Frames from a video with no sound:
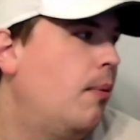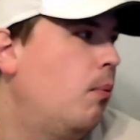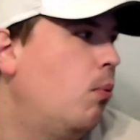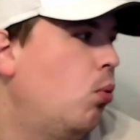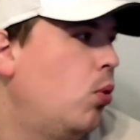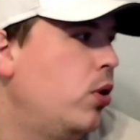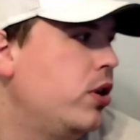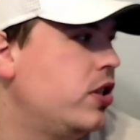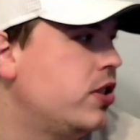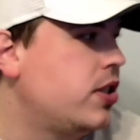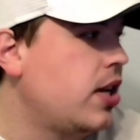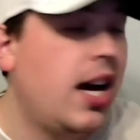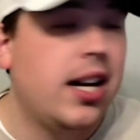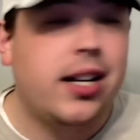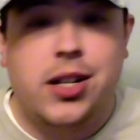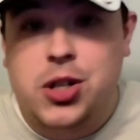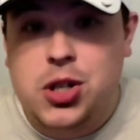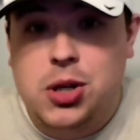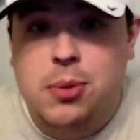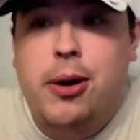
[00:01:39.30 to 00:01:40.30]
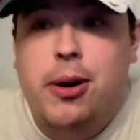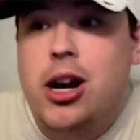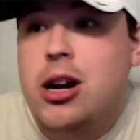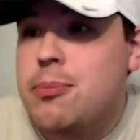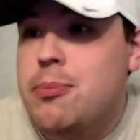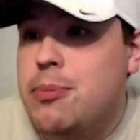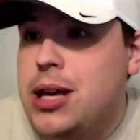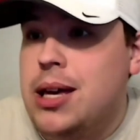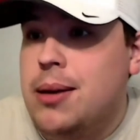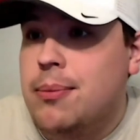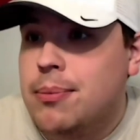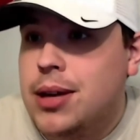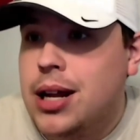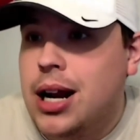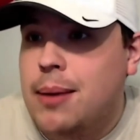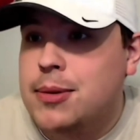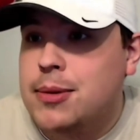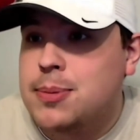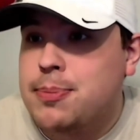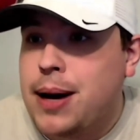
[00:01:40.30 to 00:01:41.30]
which is odd because she married me, and
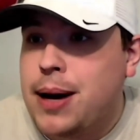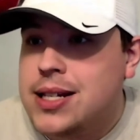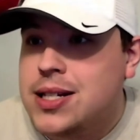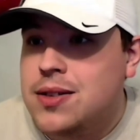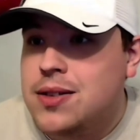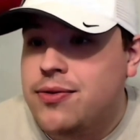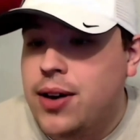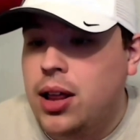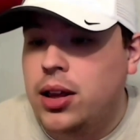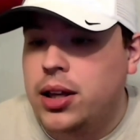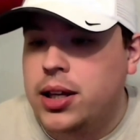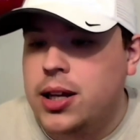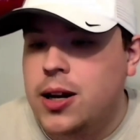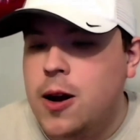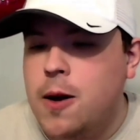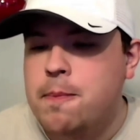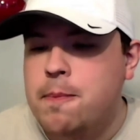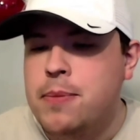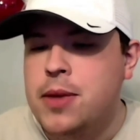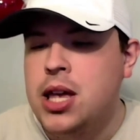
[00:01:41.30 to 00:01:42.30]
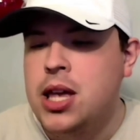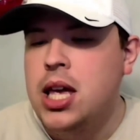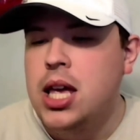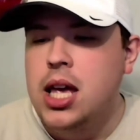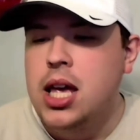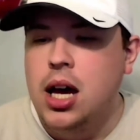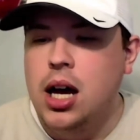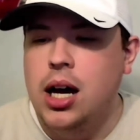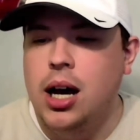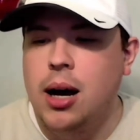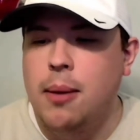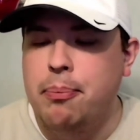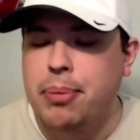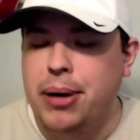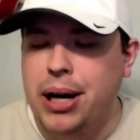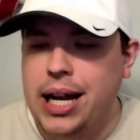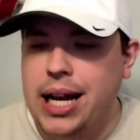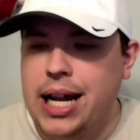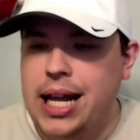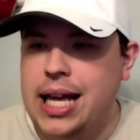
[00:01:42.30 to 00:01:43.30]
I'm a spicy fella, you know.
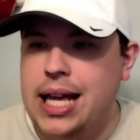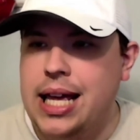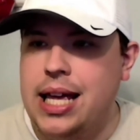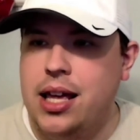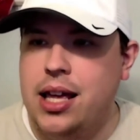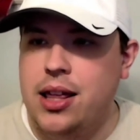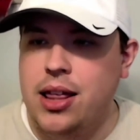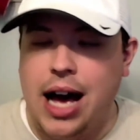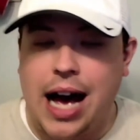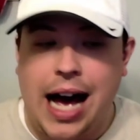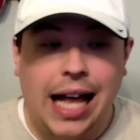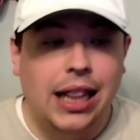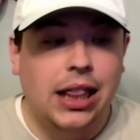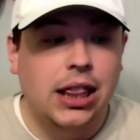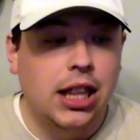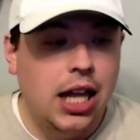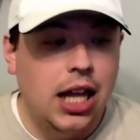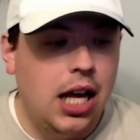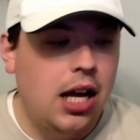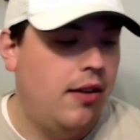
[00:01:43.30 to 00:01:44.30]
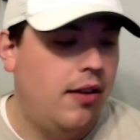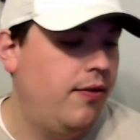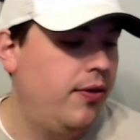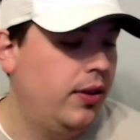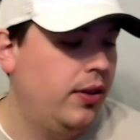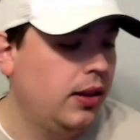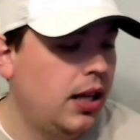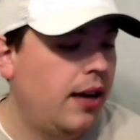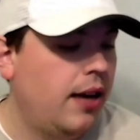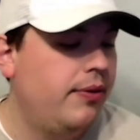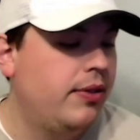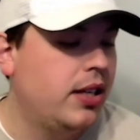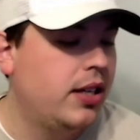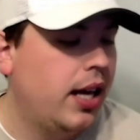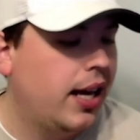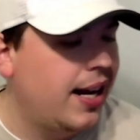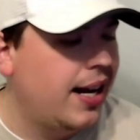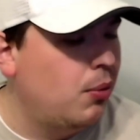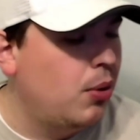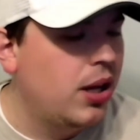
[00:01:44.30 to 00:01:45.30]
But I love the kick,
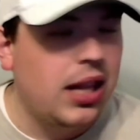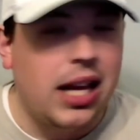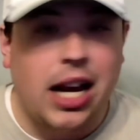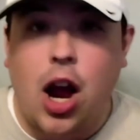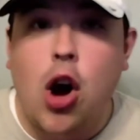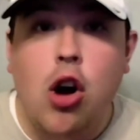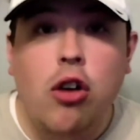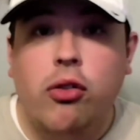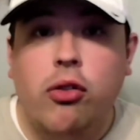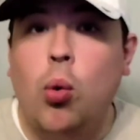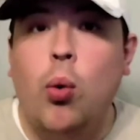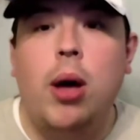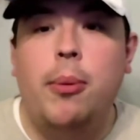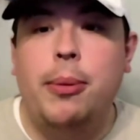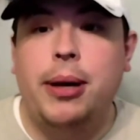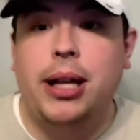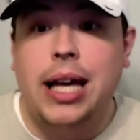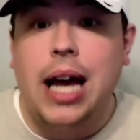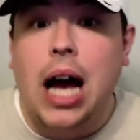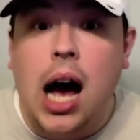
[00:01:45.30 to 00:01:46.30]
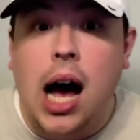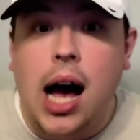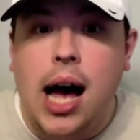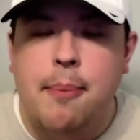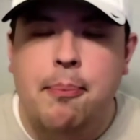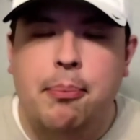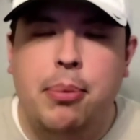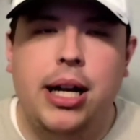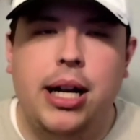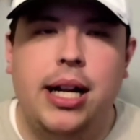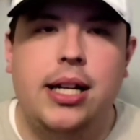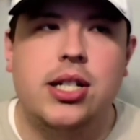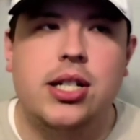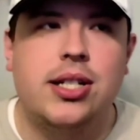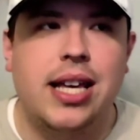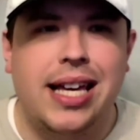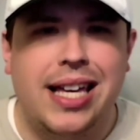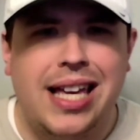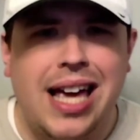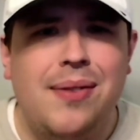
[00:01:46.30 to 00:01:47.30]
and it wasn't like overwhelmingly hot, but it
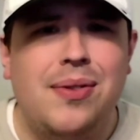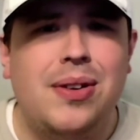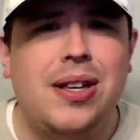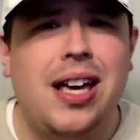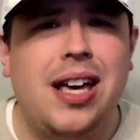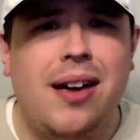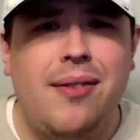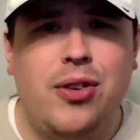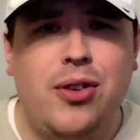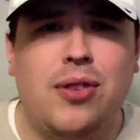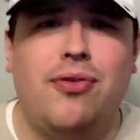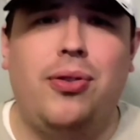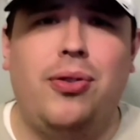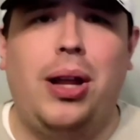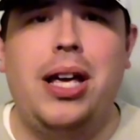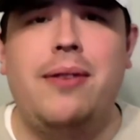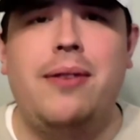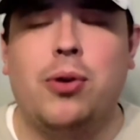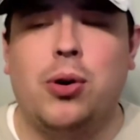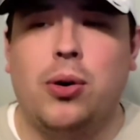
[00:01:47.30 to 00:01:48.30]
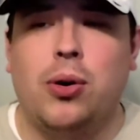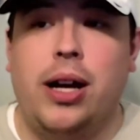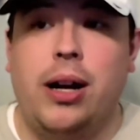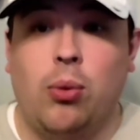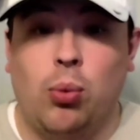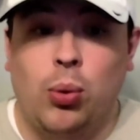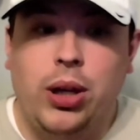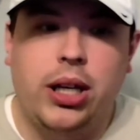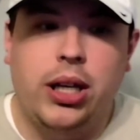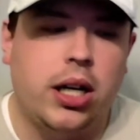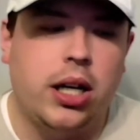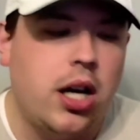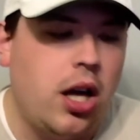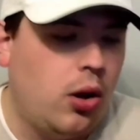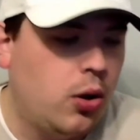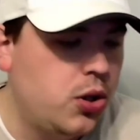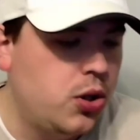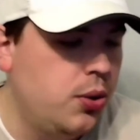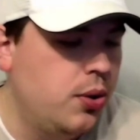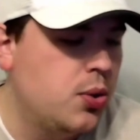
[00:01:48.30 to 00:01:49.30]
gave good flavor and a really good
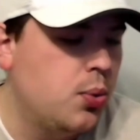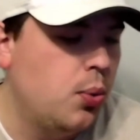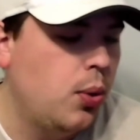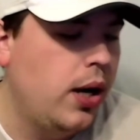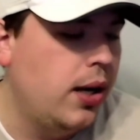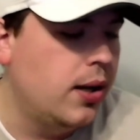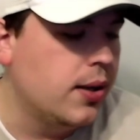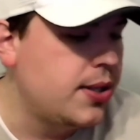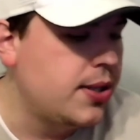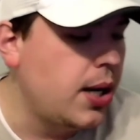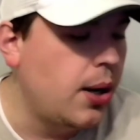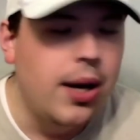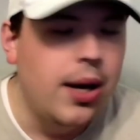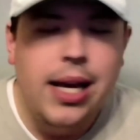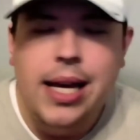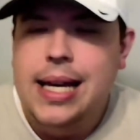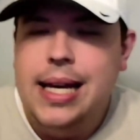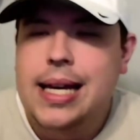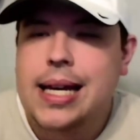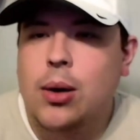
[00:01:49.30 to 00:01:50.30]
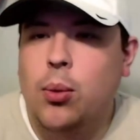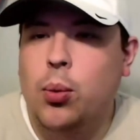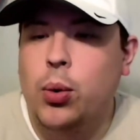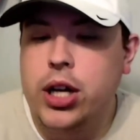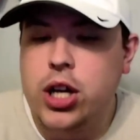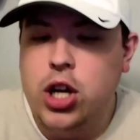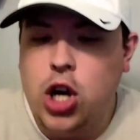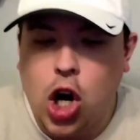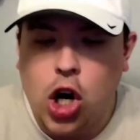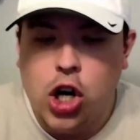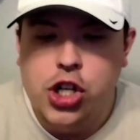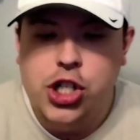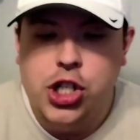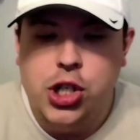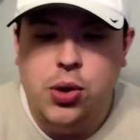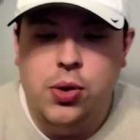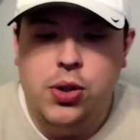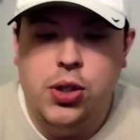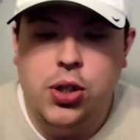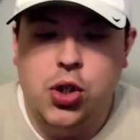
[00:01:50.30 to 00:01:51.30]
color to it as well. So would encourage
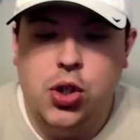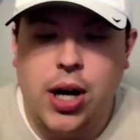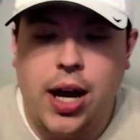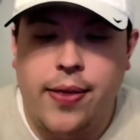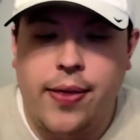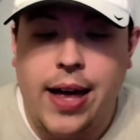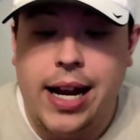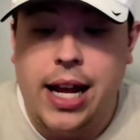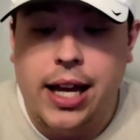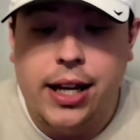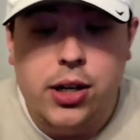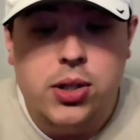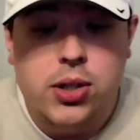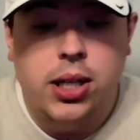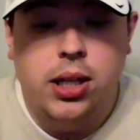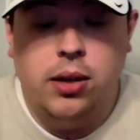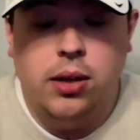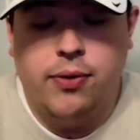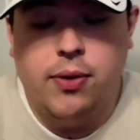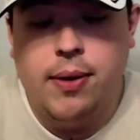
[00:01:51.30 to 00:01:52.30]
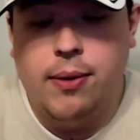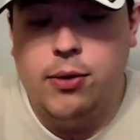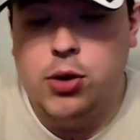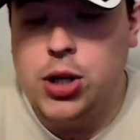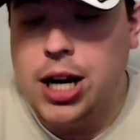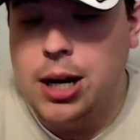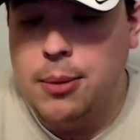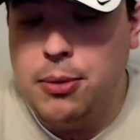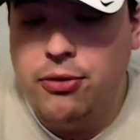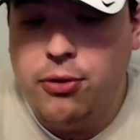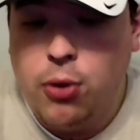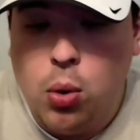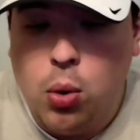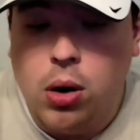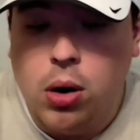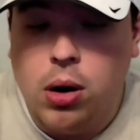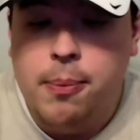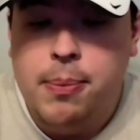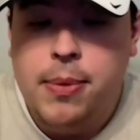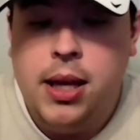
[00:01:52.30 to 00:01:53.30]
you to try that. Now, here's the deal. If you've never tried it
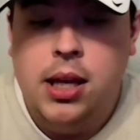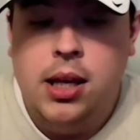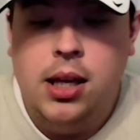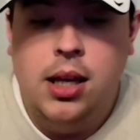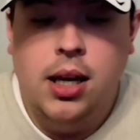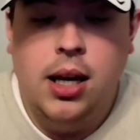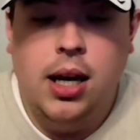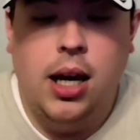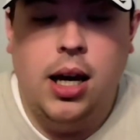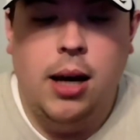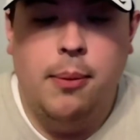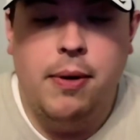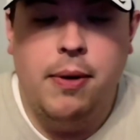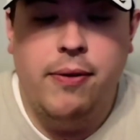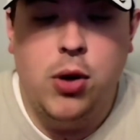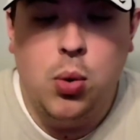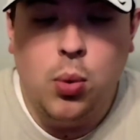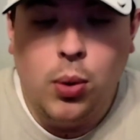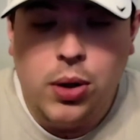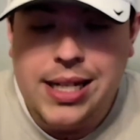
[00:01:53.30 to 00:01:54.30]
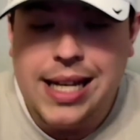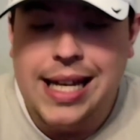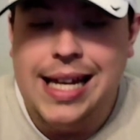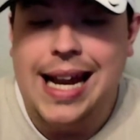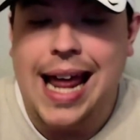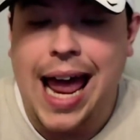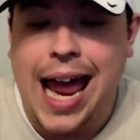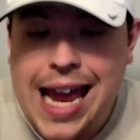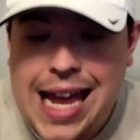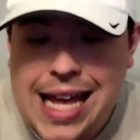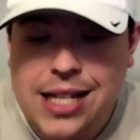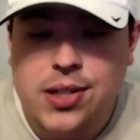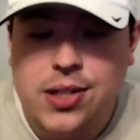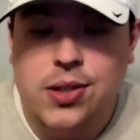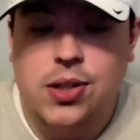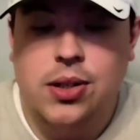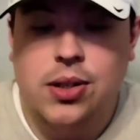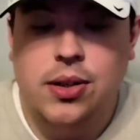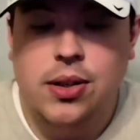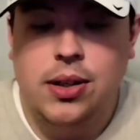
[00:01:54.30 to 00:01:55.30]
before, and you want to enhance